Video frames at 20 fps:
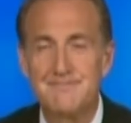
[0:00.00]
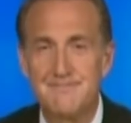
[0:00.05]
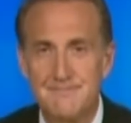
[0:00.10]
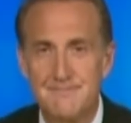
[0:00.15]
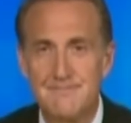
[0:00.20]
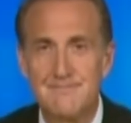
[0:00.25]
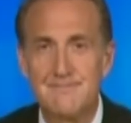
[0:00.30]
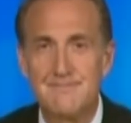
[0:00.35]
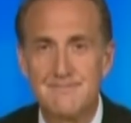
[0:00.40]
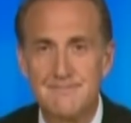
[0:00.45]

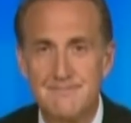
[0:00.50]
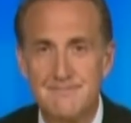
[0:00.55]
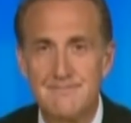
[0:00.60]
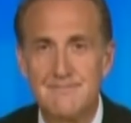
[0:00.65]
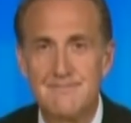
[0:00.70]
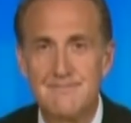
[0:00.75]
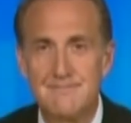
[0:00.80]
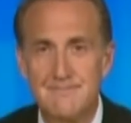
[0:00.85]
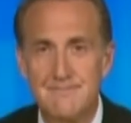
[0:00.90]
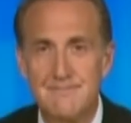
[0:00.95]

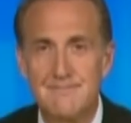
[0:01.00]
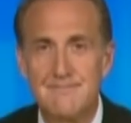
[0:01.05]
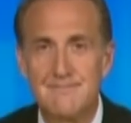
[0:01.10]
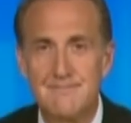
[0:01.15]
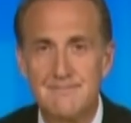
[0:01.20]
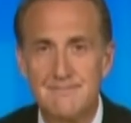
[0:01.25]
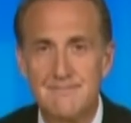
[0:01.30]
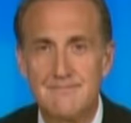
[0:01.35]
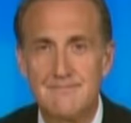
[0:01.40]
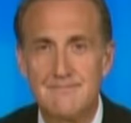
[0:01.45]

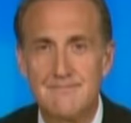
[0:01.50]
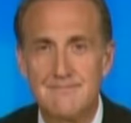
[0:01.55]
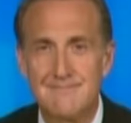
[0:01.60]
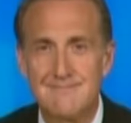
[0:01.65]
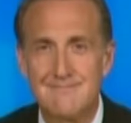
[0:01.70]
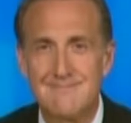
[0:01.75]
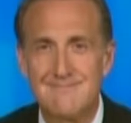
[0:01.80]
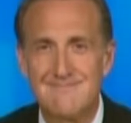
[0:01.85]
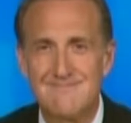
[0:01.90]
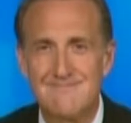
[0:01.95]

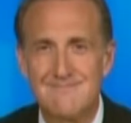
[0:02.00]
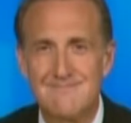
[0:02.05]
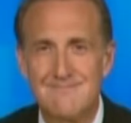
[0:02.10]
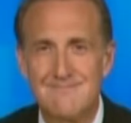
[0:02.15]
This person isn't speaking.